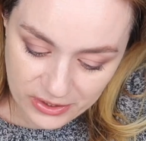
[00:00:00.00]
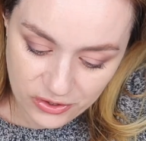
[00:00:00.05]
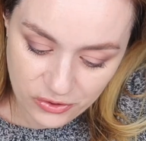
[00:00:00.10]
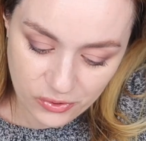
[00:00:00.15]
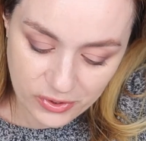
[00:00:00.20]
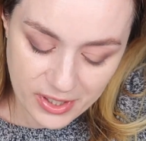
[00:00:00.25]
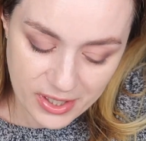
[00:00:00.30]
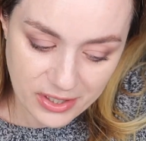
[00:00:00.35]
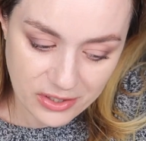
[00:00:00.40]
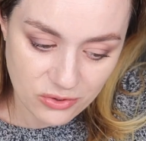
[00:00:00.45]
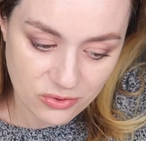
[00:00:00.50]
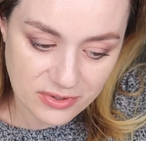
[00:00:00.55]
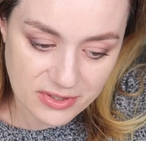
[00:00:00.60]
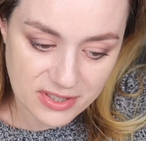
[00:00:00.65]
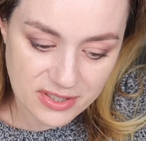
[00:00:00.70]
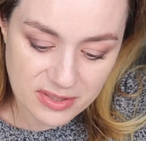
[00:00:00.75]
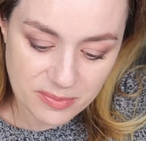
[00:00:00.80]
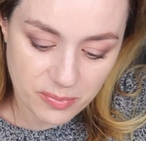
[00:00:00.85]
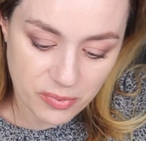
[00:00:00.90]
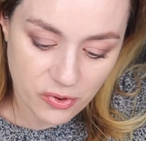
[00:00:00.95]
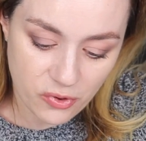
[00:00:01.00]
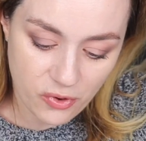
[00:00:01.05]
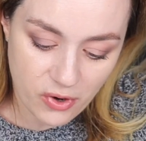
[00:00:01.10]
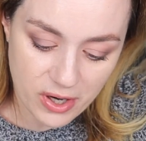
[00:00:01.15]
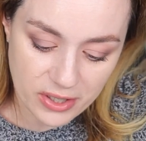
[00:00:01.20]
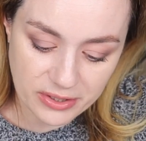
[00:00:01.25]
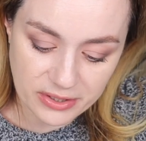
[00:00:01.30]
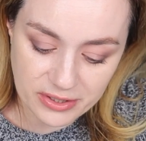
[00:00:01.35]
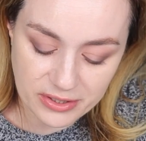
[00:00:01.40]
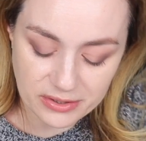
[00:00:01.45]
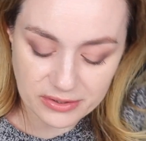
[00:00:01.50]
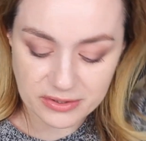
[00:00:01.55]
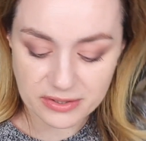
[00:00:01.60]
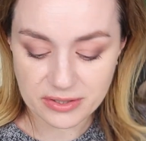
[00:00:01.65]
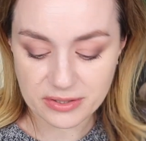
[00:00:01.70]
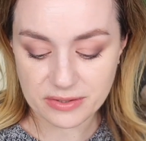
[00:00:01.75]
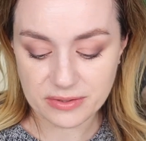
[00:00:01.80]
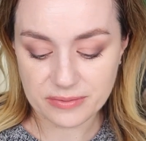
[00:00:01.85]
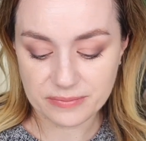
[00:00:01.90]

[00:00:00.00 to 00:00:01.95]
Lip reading: You can use this product